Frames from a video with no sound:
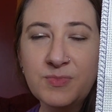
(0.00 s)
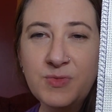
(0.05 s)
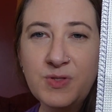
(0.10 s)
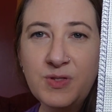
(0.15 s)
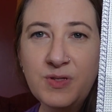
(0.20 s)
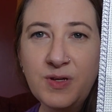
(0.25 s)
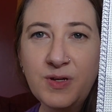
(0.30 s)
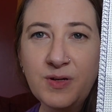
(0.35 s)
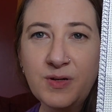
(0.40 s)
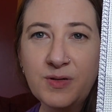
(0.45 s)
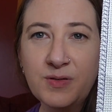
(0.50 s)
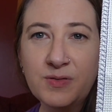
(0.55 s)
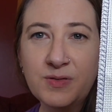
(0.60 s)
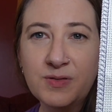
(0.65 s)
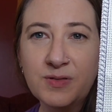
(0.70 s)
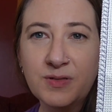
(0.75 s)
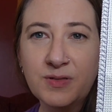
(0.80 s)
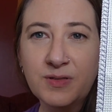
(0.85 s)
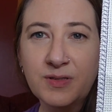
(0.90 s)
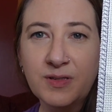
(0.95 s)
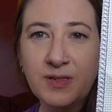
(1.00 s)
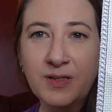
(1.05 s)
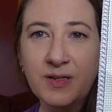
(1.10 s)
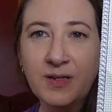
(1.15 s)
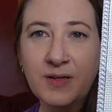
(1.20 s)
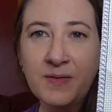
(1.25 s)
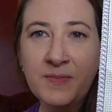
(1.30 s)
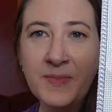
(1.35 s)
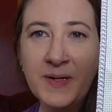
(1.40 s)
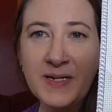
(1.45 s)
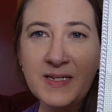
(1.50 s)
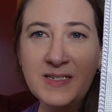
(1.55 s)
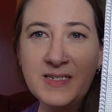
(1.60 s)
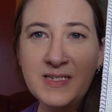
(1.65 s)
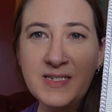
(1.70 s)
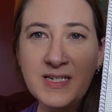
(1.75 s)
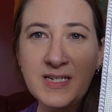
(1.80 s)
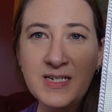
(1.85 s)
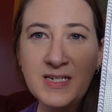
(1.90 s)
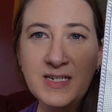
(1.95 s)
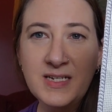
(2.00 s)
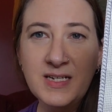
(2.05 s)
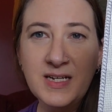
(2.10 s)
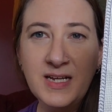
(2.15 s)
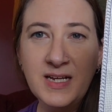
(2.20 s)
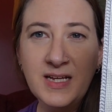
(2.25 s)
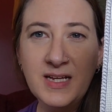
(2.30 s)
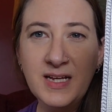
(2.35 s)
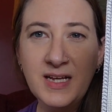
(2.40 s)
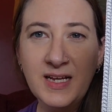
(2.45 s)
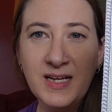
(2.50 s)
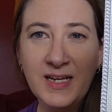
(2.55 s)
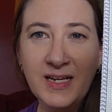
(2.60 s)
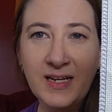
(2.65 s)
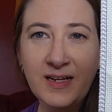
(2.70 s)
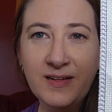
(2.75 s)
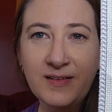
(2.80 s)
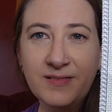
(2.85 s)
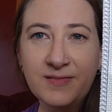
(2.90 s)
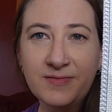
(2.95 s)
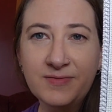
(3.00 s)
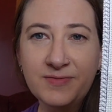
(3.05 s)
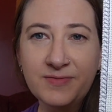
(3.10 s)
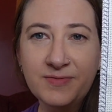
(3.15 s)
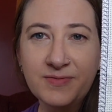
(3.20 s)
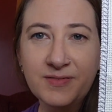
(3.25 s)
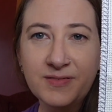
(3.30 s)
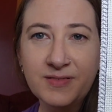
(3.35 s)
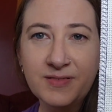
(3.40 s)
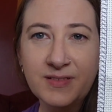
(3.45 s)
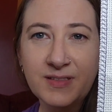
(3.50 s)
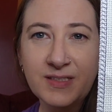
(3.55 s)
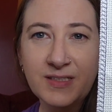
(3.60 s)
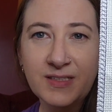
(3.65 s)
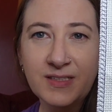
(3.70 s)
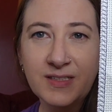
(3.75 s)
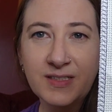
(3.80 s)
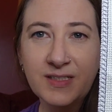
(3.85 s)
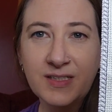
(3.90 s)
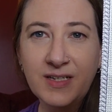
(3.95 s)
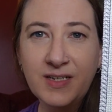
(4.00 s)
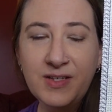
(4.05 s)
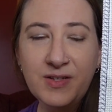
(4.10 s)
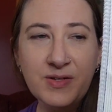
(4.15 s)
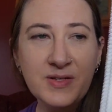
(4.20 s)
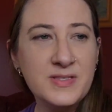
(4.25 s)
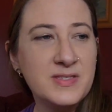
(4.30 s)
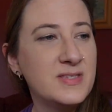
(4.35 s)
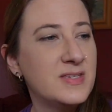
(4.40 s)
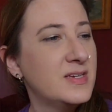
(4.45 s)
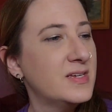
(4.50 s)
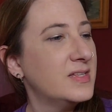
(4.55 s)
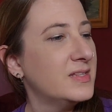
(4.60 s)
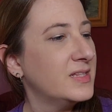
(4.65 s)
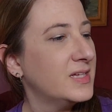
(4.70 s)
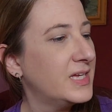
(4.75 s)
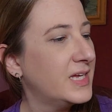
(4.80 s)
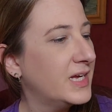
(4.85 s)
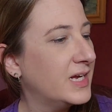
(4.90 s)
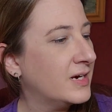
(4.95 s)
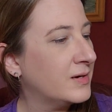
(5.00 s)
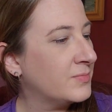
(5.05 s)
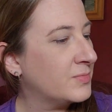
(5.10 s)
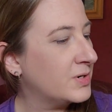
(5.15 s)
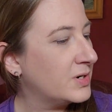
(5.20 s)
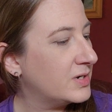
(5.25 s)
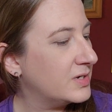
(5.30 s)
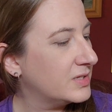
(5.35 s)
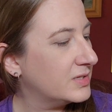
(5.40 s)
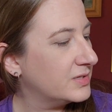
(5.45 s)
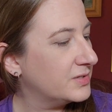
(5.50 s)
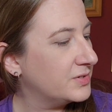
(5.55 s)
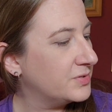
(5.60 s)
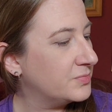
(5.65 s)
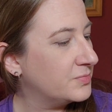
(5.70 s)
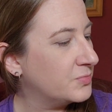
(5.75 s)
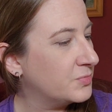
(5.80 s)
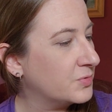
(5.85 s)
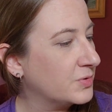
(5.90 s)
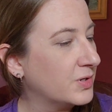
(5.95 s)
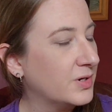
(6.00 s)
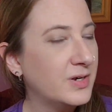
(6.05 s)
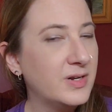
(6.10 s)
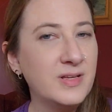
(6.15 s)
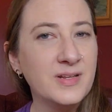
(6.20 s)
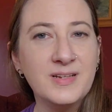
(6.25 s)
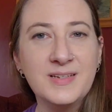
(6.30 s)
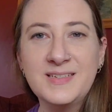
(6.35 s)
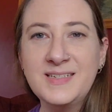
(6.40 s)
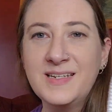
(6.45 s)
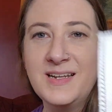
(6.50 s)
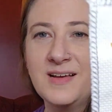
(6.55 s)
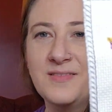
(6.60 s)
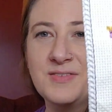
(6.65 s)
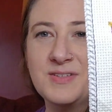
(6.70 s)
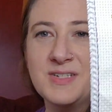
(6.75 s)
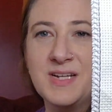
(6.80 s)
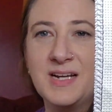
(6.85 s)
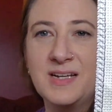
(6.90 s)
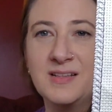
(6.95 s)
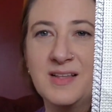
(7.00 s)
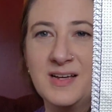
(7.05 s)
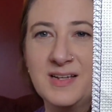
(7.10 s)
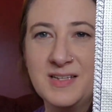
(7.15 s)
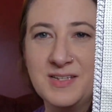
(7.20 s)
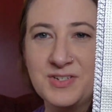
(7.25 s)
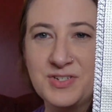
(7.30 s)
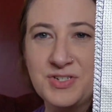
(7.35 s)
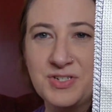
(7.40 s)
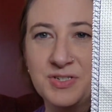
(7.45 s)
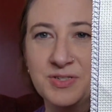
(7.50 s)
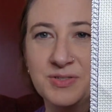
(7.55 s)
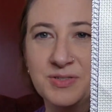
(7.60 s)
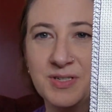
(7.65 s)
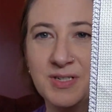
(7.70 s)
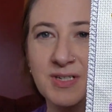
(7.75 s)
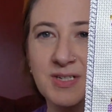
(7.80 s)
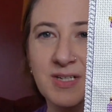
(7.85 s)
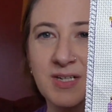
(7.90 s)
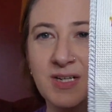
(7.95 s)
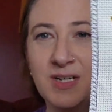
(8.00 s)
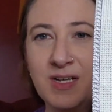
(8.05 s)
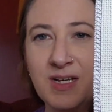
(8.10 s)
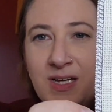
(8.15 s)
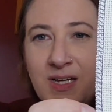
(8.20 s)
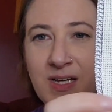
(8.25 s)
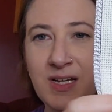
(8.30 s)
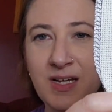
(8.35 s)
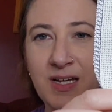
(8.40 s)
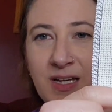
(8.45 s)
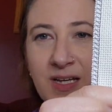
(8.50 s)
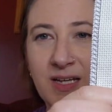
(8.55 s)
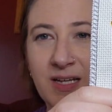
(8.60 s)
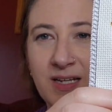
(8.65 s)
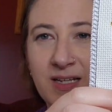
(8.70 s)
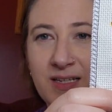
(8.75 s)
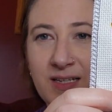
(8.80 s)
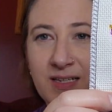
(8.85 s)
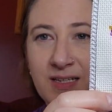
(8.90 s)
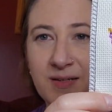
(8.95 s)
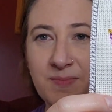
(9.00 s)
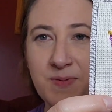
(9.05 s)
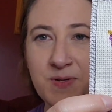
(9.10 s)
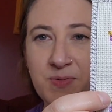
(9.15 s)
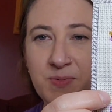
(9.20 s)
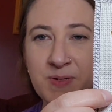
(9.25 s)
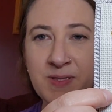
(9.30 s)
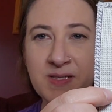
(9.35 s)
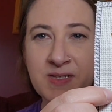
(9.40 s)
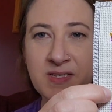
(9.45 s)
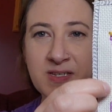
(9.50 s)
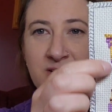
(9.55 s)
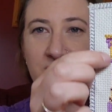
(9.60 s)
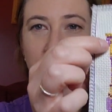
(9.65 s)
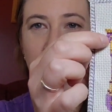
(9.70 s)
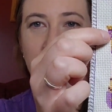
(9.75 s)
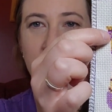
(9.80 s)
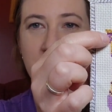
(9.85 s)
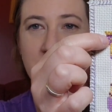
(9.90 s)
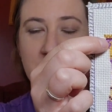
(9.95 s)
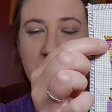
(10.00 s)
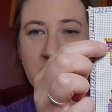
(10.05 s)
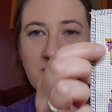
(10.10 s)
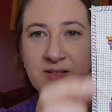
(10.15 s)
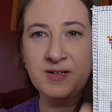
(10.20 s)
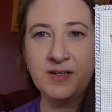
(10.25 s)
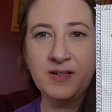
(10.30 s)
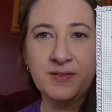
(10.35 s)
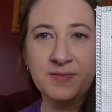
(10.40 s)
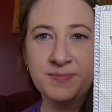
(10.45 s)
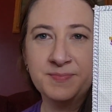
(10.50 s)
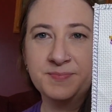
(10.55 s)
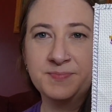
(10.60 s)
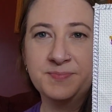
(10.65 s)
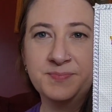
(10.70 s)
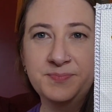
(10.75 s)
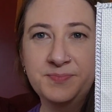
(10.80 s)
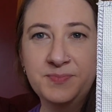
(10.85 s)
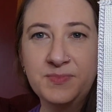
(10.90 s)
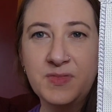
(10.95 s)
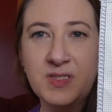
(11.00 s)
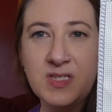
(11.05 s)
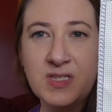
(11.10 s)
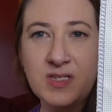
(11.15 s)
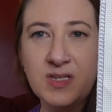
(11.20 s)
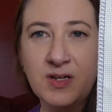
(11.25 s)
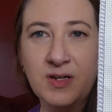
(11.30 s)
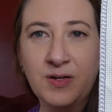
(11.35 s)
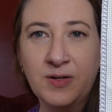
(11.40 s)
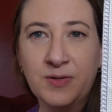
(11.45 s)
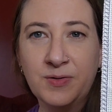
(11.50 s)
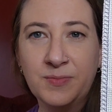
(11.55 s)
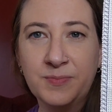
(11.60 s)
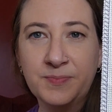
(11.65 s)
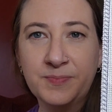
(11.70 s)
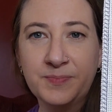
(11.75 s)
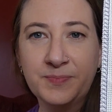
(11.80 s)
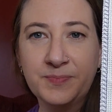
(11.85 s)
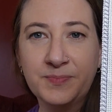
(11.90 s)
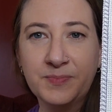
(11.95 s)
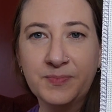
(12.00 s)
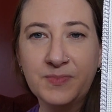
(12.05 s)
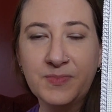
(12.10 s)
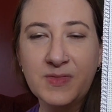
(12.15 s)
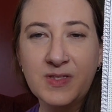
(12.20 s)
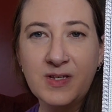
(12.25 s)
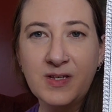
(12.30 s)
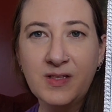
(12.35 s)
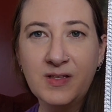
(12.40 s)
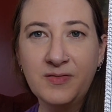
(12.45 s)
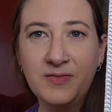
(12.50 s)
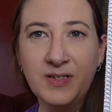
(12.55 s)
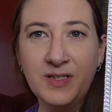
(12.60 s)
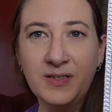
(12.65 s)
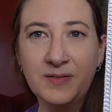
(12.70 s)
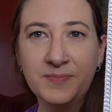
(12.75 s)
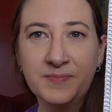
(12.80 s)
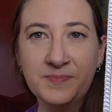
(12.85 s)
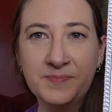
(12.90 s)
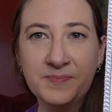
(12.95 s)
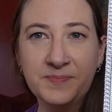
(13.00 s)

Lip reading: So I did have, you can see it in the camera a little more. I did have a dye-lot issue between this color and this color. So, c'est la vie.